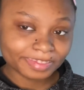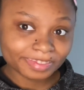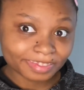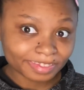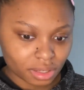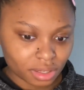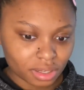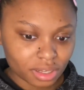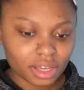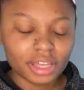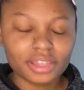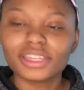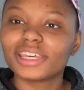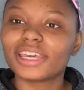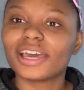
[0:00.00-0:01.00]
I
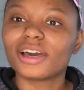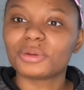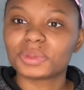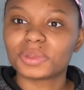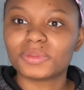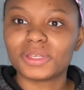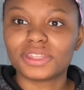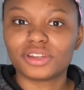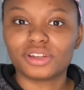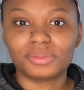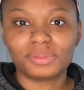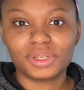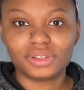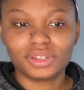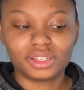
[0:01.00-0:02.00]
think it helps me
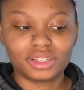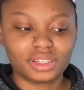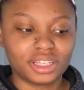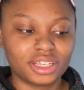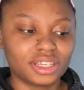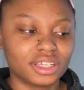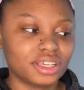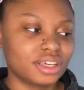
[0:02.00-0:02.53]
therapeutically.